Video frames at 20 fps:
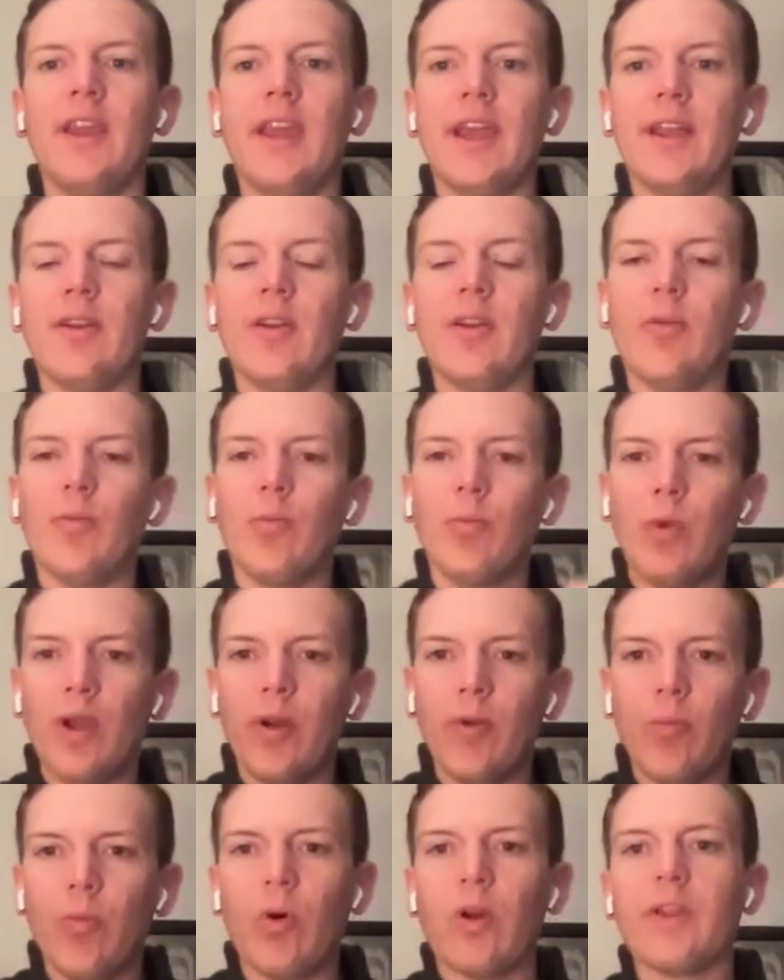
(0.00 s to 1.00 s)
and and,
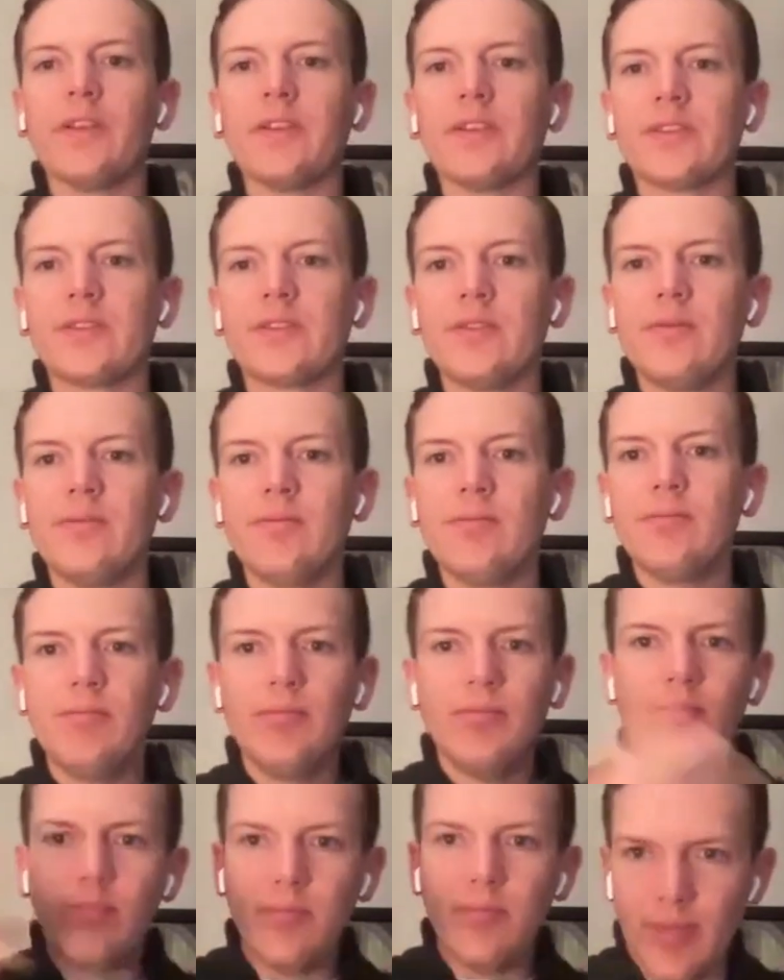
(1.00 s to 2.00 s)
and what is
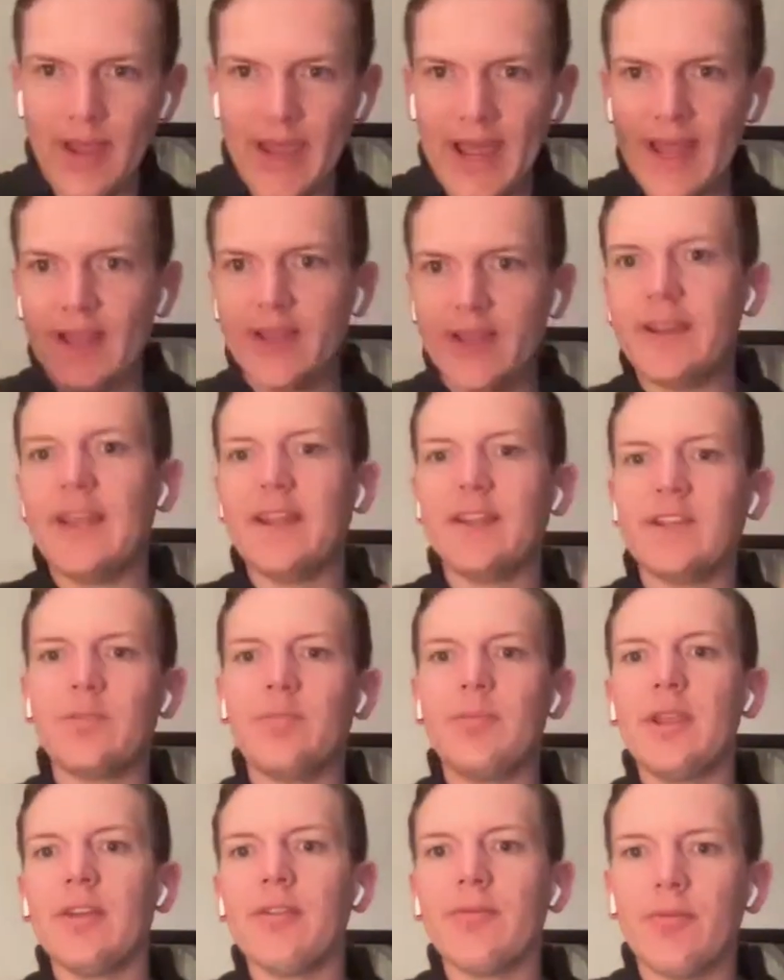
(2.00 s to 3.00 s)
bad and
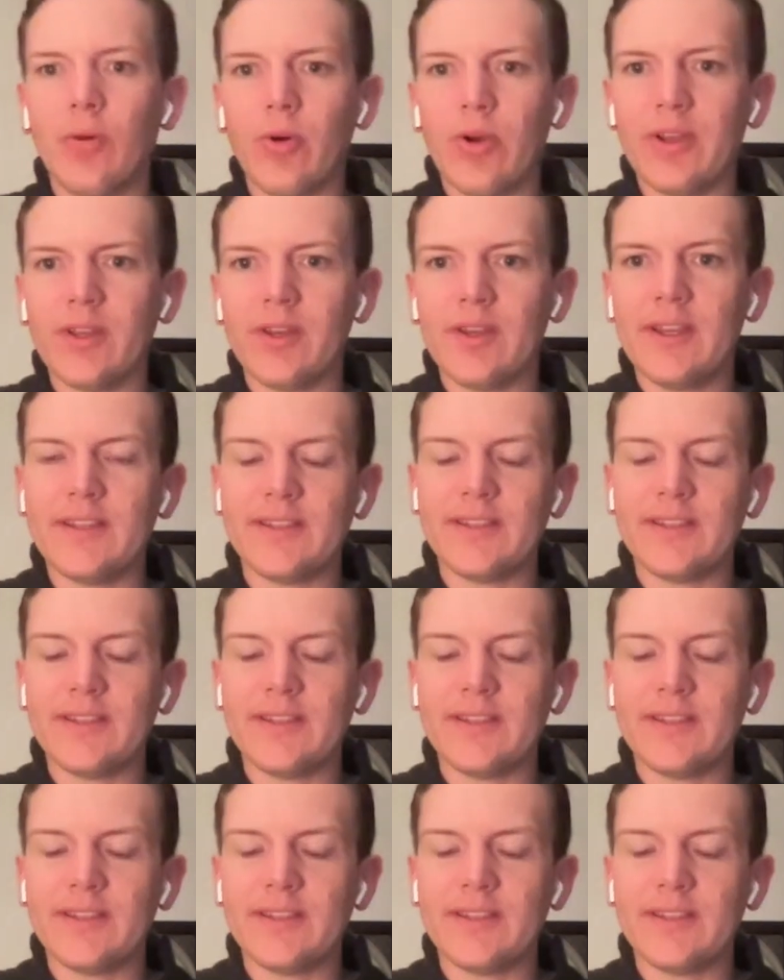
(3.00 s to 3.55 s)
to be avoided.